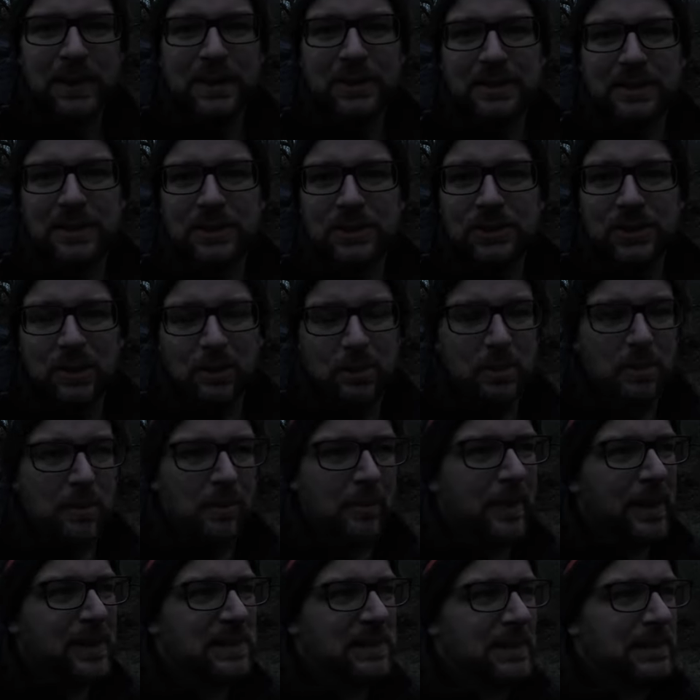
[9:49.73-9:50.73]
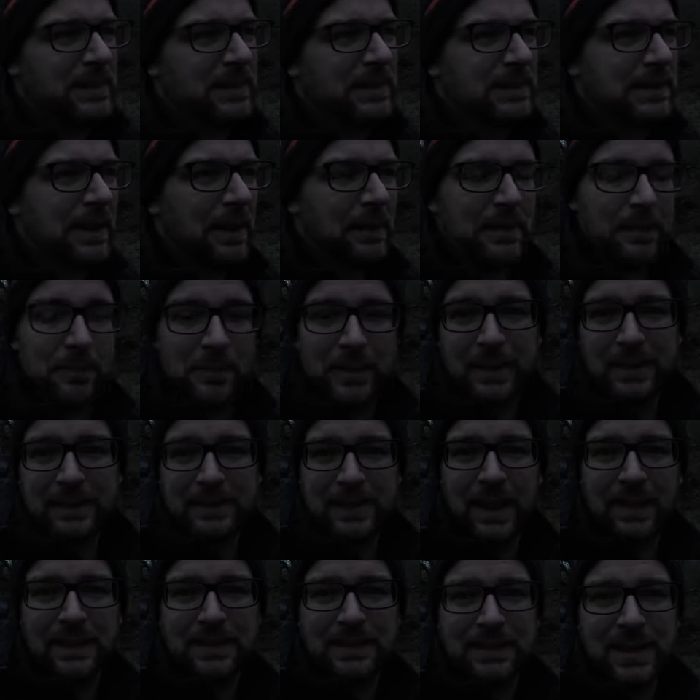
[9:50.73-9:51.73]
needs to drop them a message and tell them that
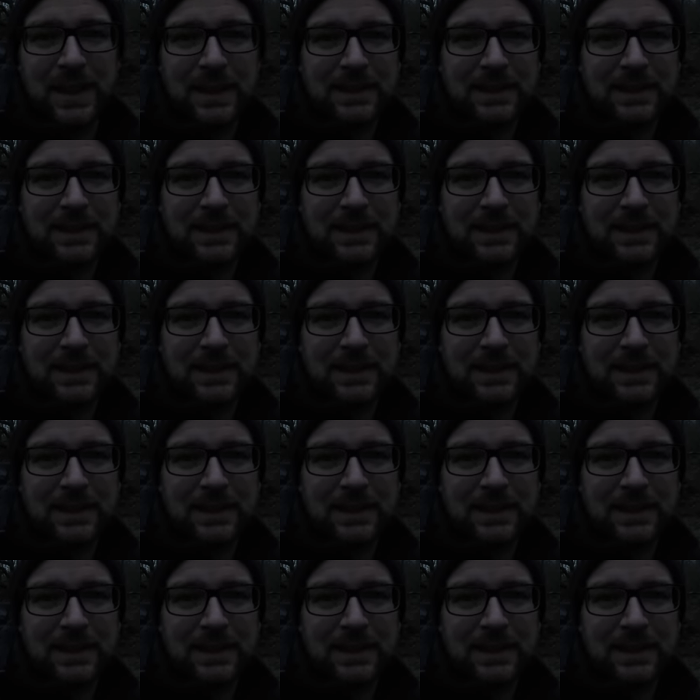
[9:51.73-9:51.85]
tents